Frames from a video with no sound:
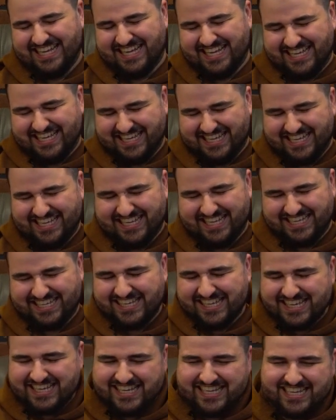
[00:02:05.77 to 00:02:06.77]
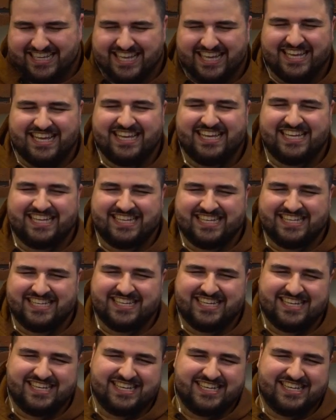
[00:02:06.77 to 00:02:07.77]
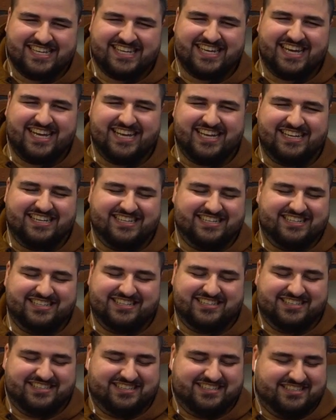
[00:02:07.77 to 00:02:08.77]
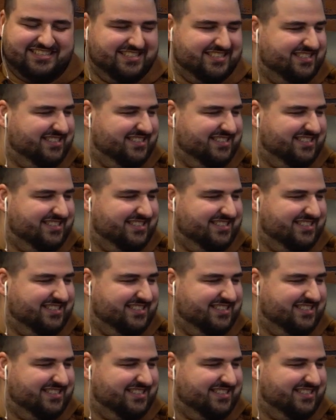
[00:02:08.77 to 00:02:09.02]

This person isn't speaking.